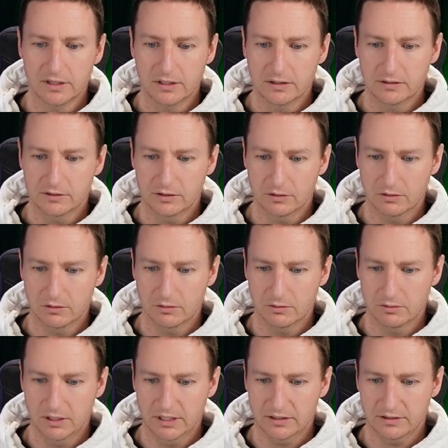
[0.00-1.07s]
So
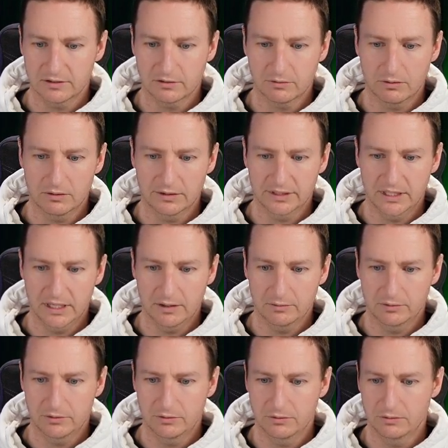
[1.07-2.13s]
let us scroll on down
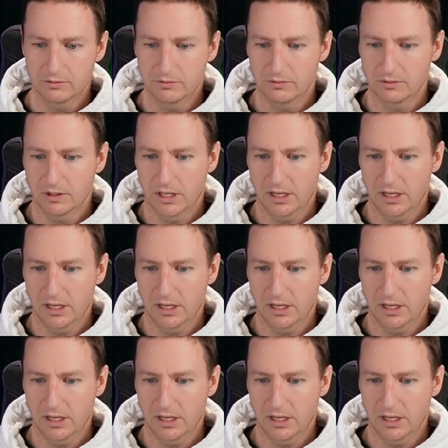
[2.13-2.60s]
to